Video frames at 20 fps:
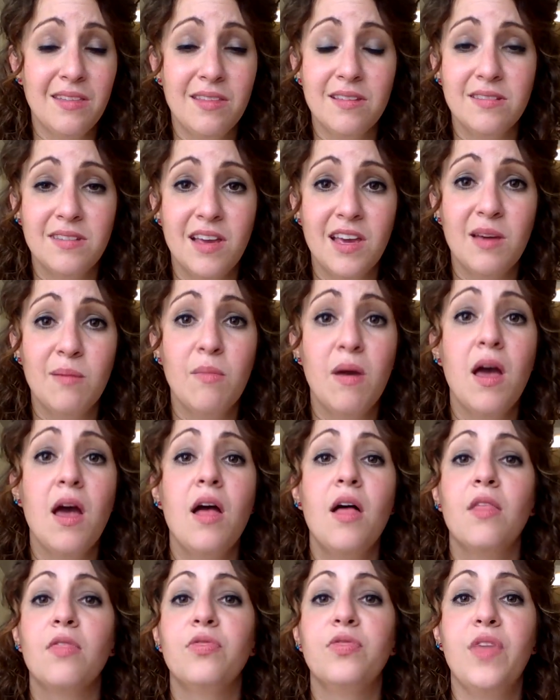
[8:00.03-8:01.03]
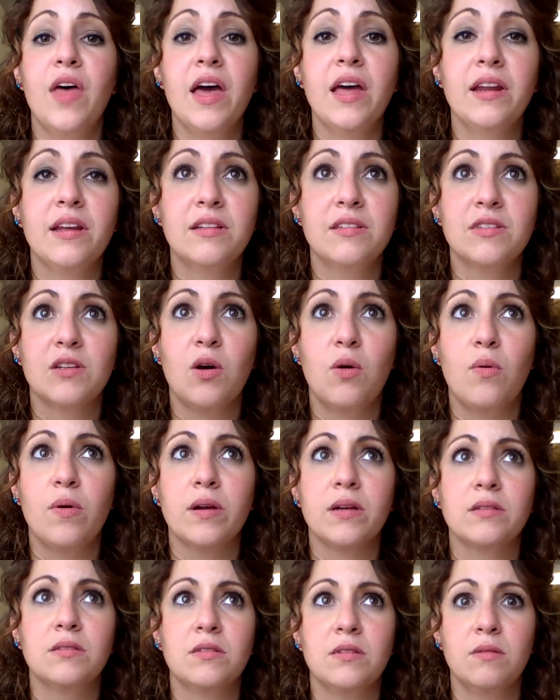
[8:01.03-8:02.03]
the same, then it's
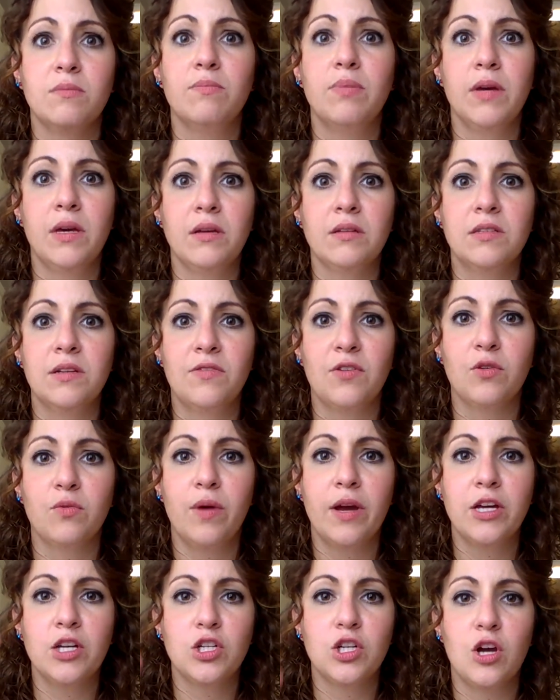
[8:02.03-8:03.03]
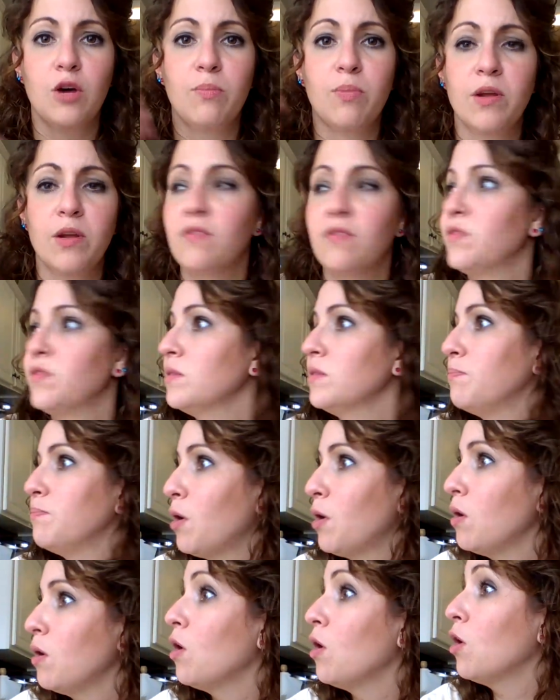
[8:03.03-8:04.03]
going to be a different ratio. But
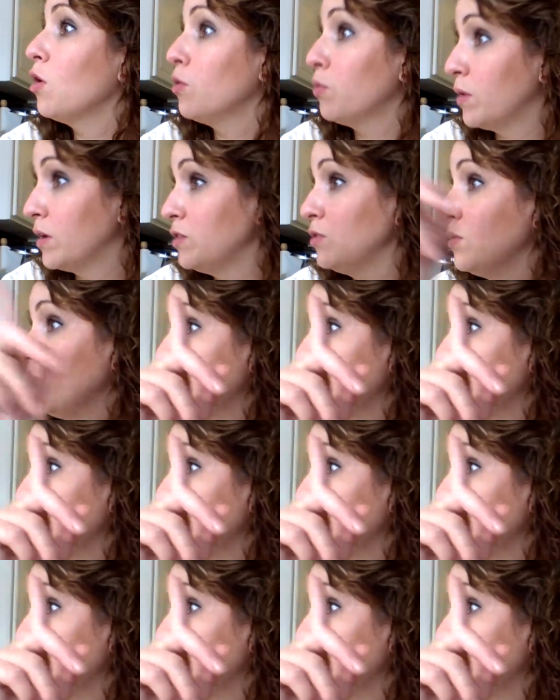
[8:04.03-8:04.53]
can you